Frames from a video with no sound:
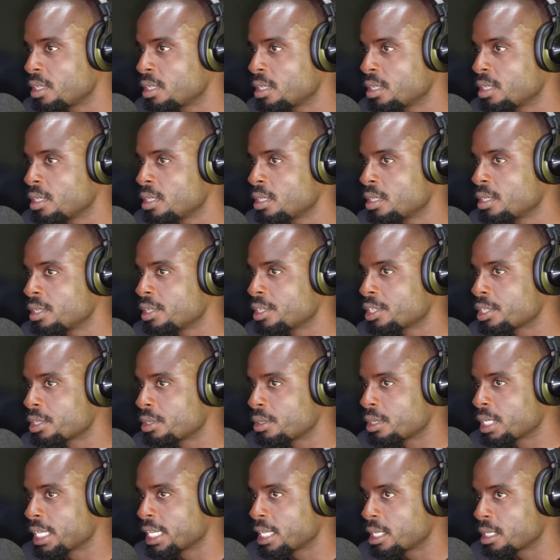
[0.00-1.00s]
Mm -hmm. So,
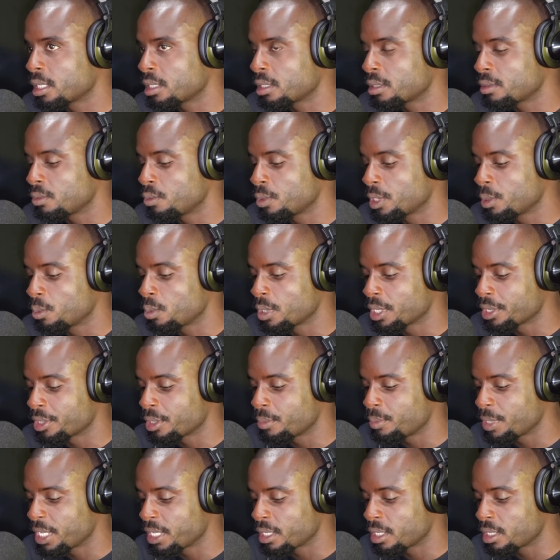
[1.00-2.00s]
like with one of the
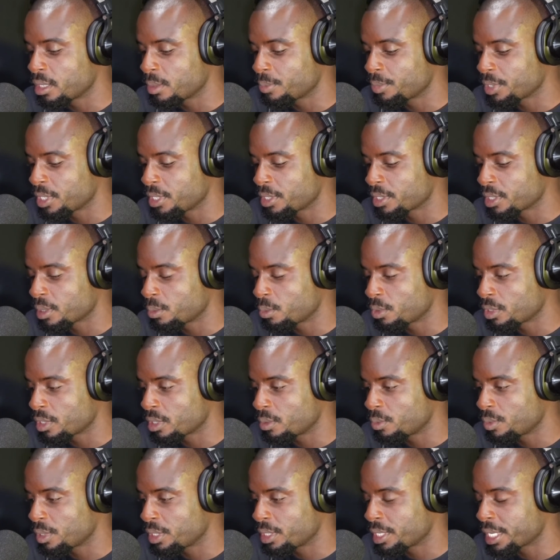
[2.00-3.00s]
main companies I'm
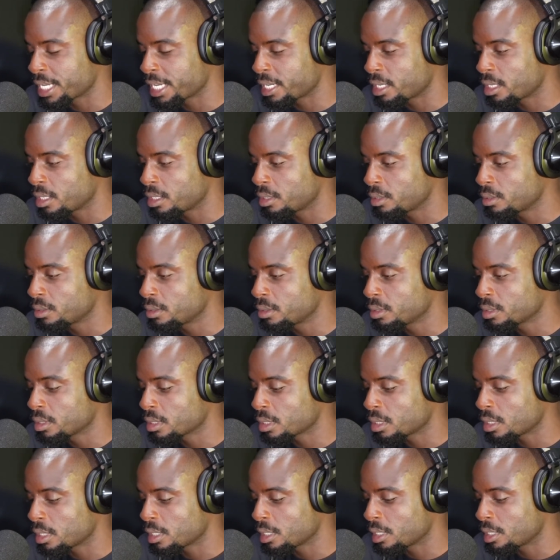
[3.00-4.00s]
working with now,
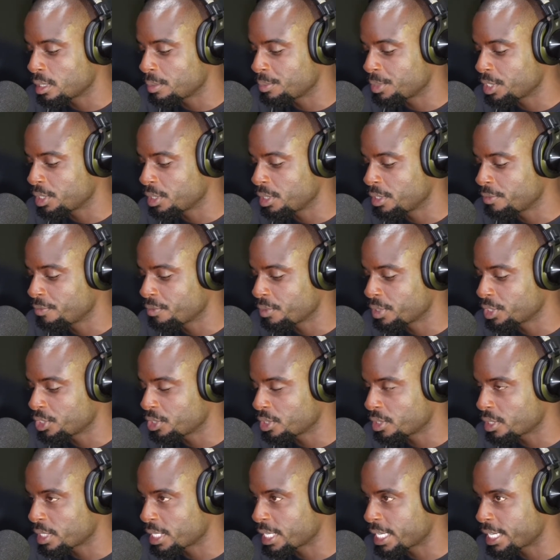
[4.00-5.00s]
um, the Live
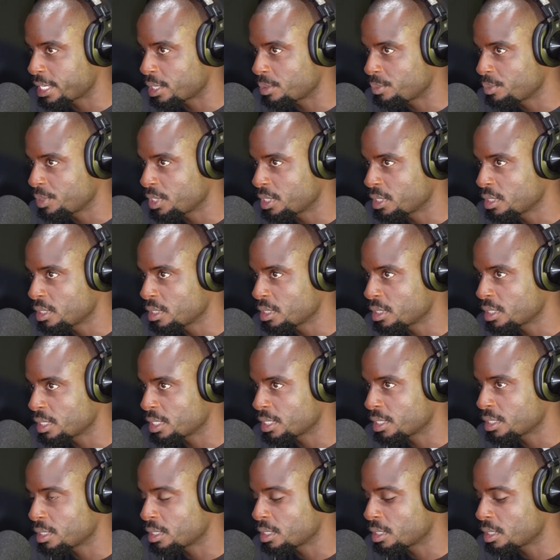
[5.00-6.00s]
Richer Academy
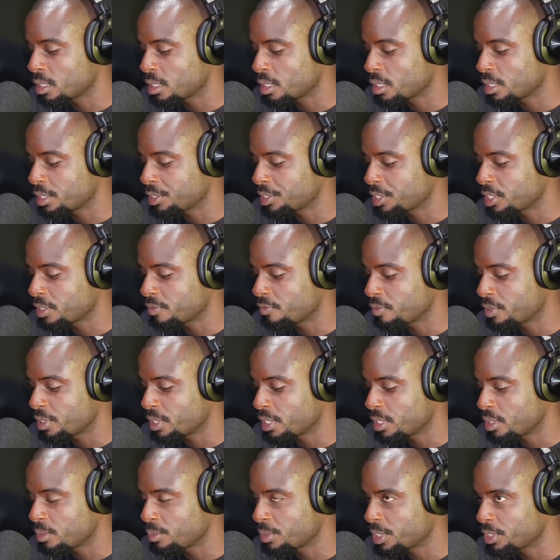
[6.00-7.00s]
and uh,
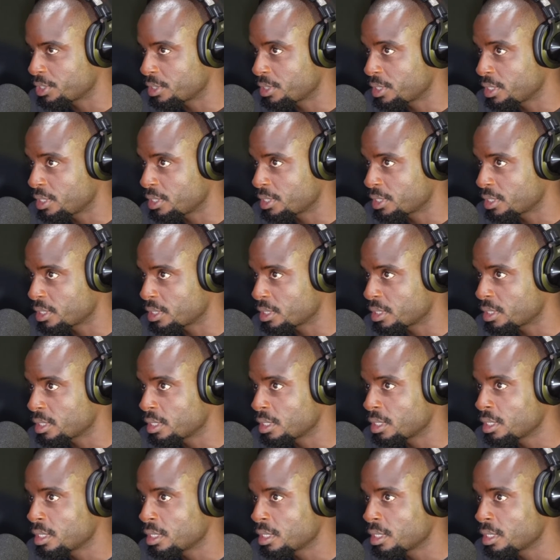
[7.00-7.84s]
Tiffany, the Budgetnista.